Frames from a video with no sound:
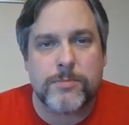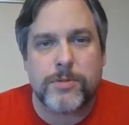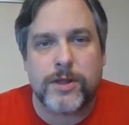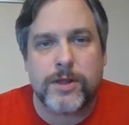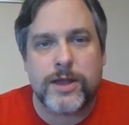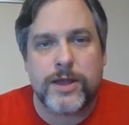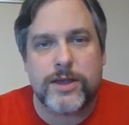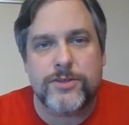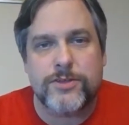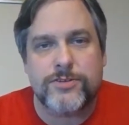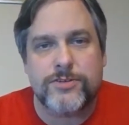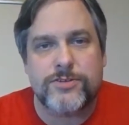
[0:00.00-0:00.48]

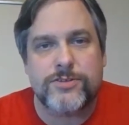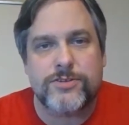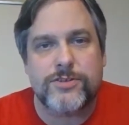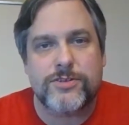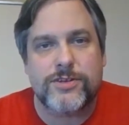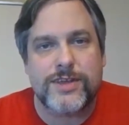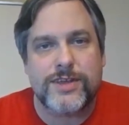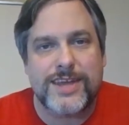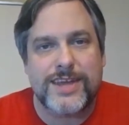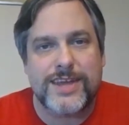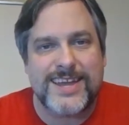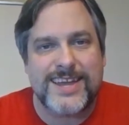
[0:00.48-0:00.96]
place
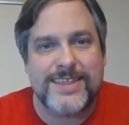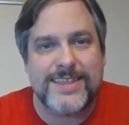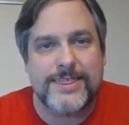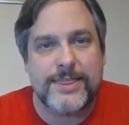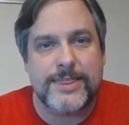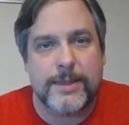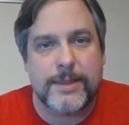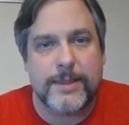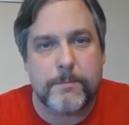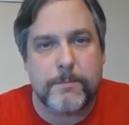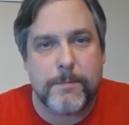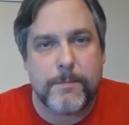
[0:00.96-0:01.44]

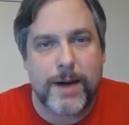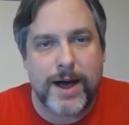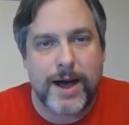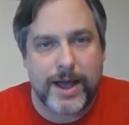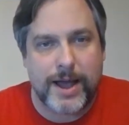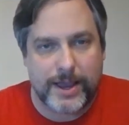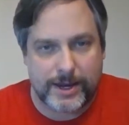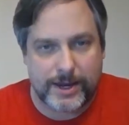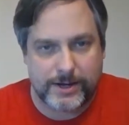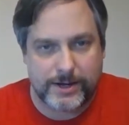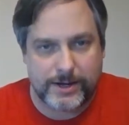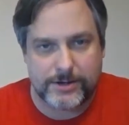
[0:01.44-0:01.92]
in the
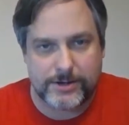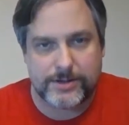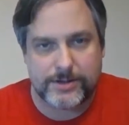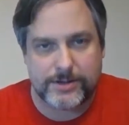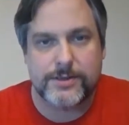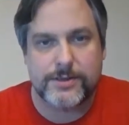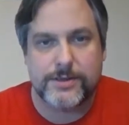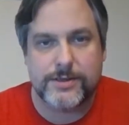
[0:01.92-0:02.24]
mind.